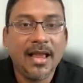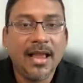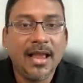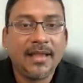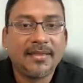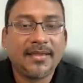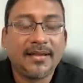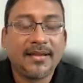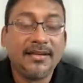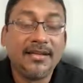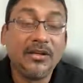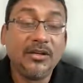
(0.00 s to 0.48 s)

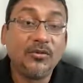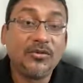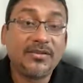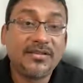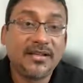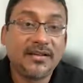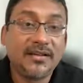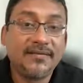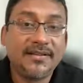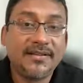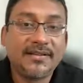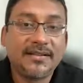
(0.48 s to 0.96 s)
The new
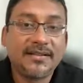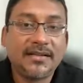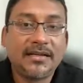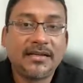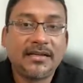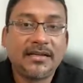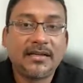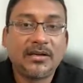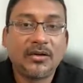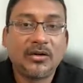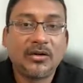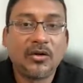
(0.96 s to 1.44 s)
service
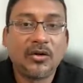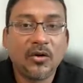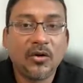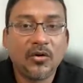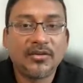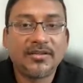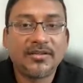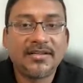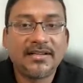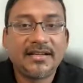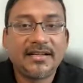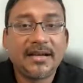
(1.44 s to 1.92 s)

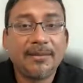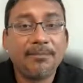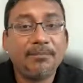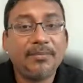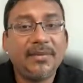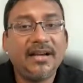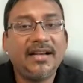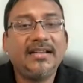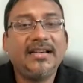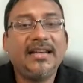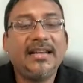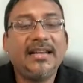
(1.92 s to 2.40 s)
grows
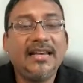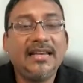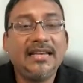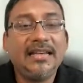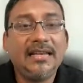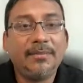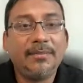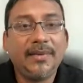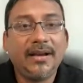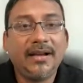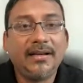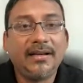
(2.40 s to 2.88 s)
completely
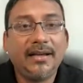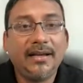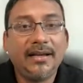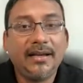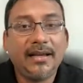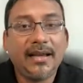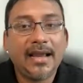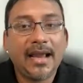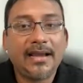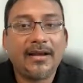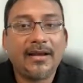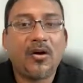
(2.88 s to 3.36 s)

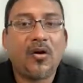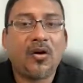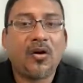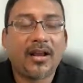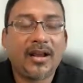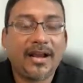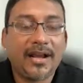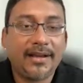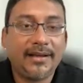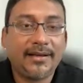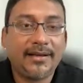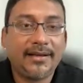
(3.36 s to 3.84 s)
independently and
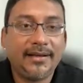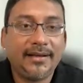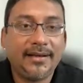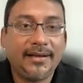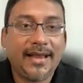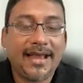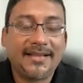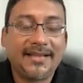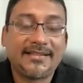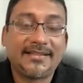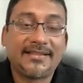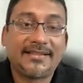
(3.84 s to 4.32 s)
organically
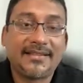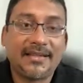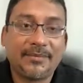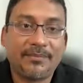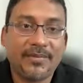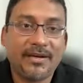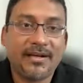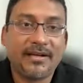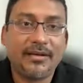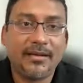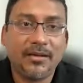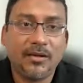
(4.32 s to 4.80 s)
as a
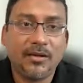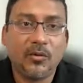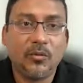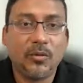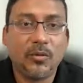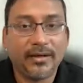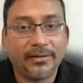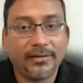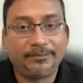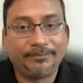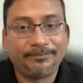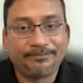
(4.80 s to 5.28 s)
separate new
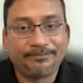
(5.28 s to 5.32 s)
one.